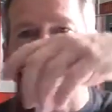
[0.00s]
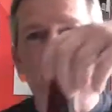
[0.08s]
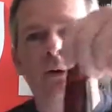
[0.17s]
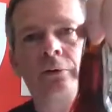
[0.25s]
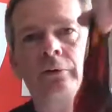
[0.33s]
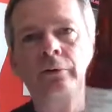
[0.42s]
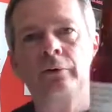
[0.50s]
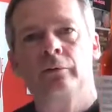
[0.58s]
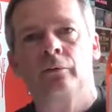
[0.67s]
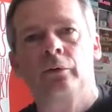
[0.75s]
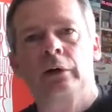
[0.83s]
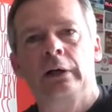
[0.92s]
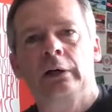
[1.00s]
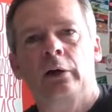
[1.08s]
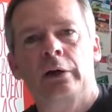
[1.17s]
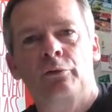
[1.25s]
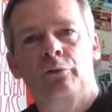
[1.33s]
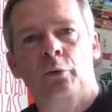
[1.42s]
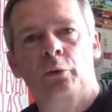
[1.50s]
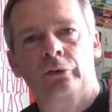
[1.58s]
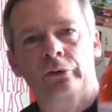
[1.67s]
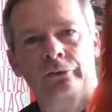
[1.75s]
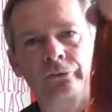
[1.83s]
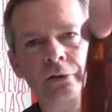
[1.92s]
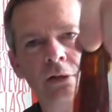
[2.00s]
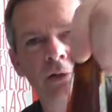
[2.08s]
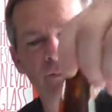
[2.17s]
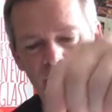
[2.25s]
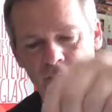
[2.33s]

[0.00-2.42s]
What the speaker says: so really looking forward to this, Steve.